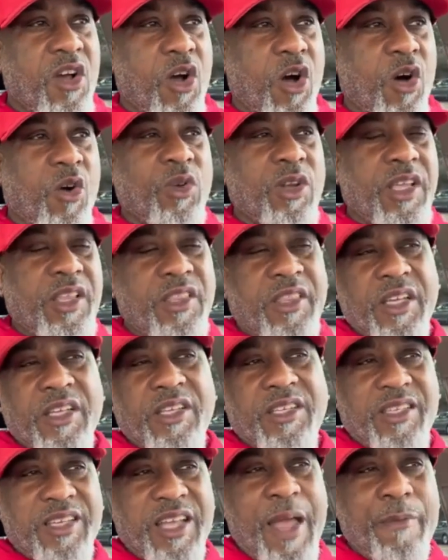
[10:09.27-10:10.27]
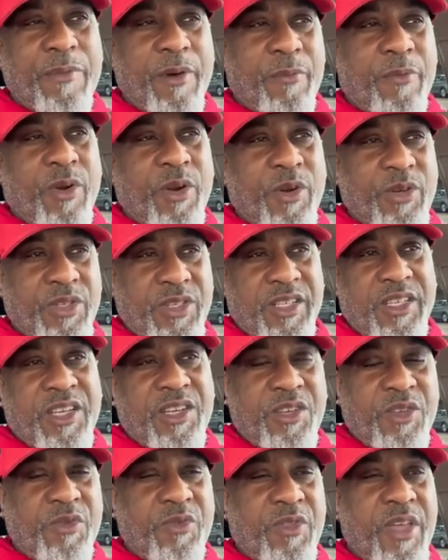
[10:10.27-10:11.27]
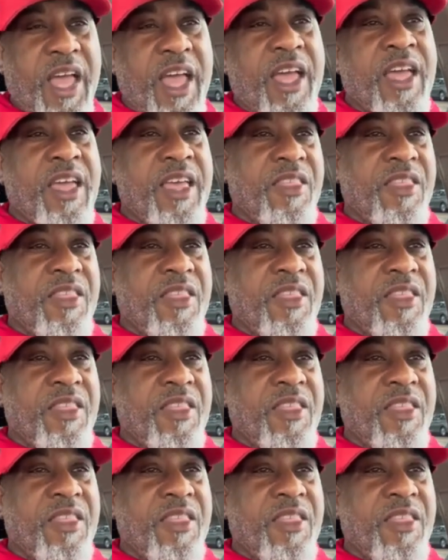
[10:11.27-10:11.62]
only this type of person can do that.